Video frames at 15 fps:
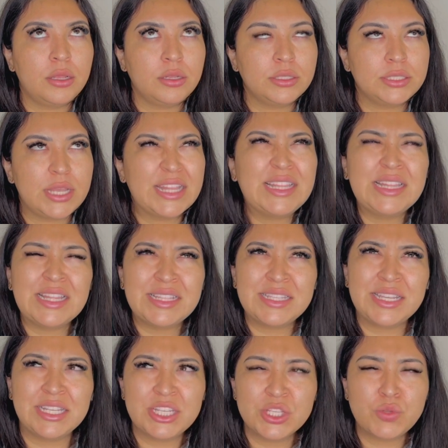I think that's
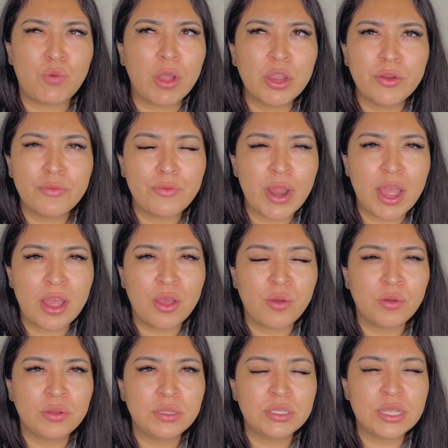it. Just walk
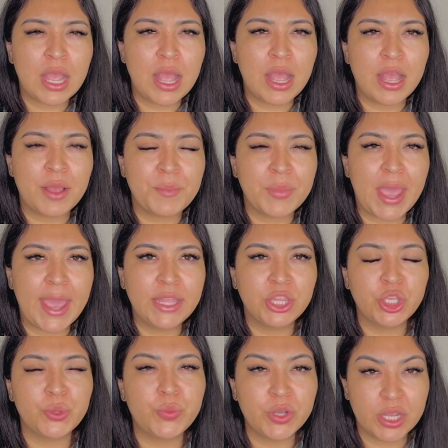around. I
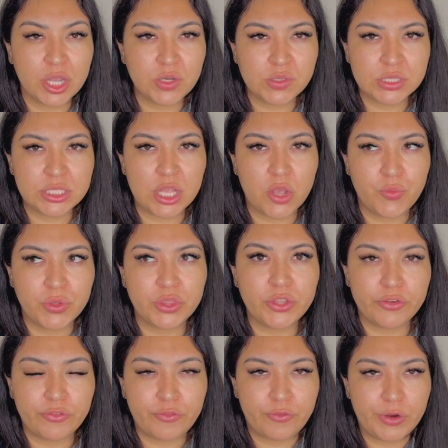did book a hotel with
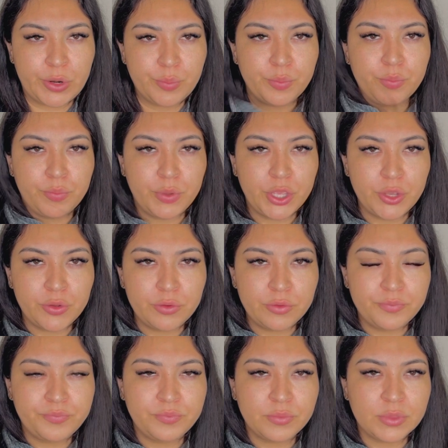the front view,
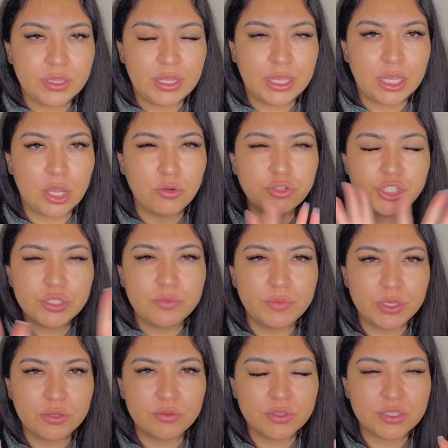like the ocean
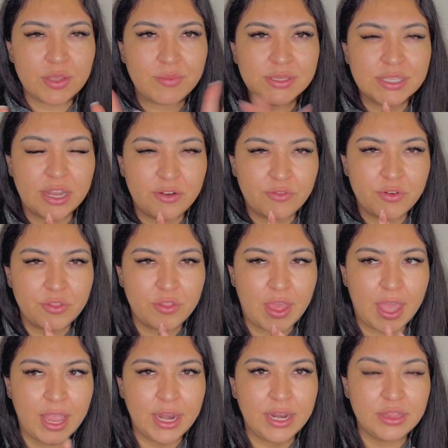view, so I'm excited for
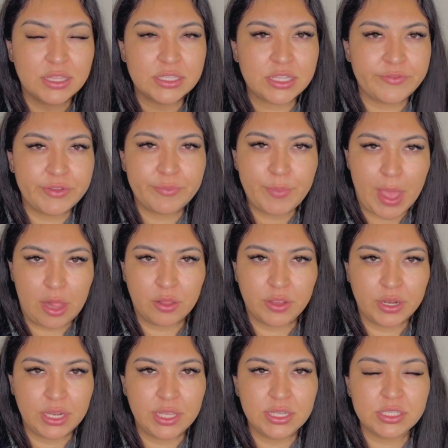that. And it does have a
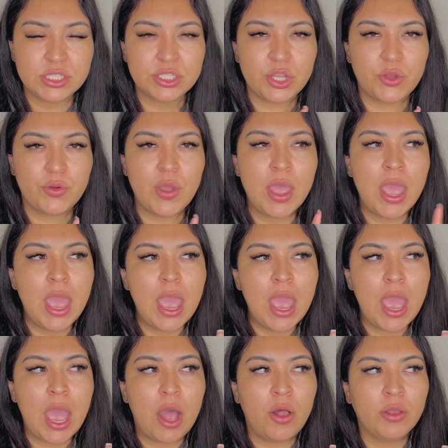balcony, so
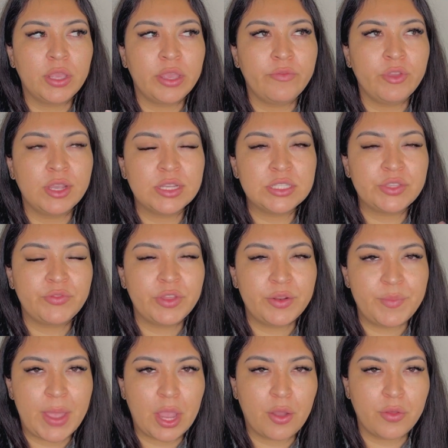I'll give you guys
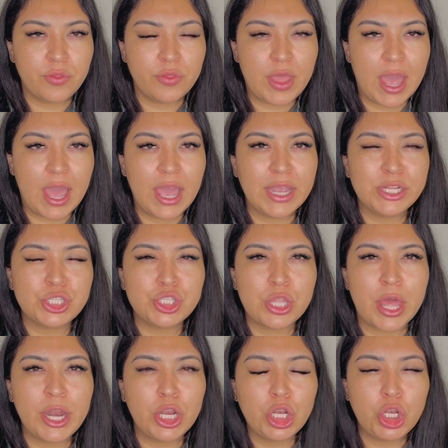feedback on that. It's
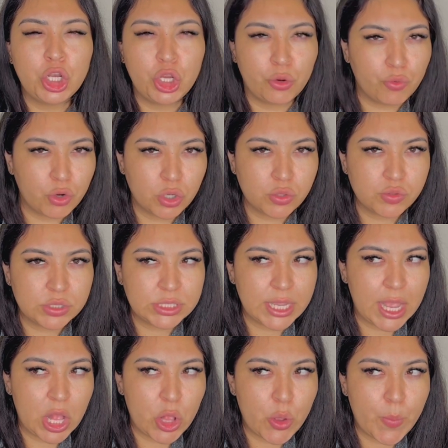not a newer
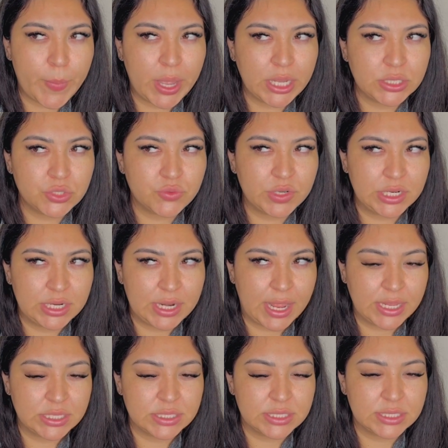hotel, but it's really
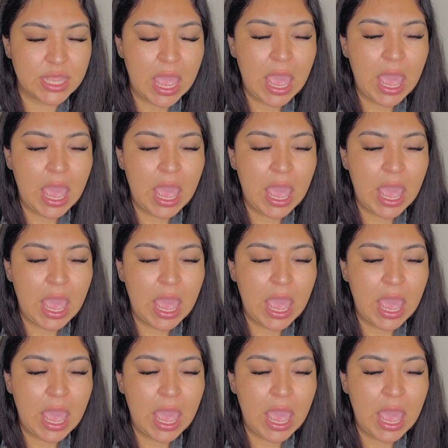nice.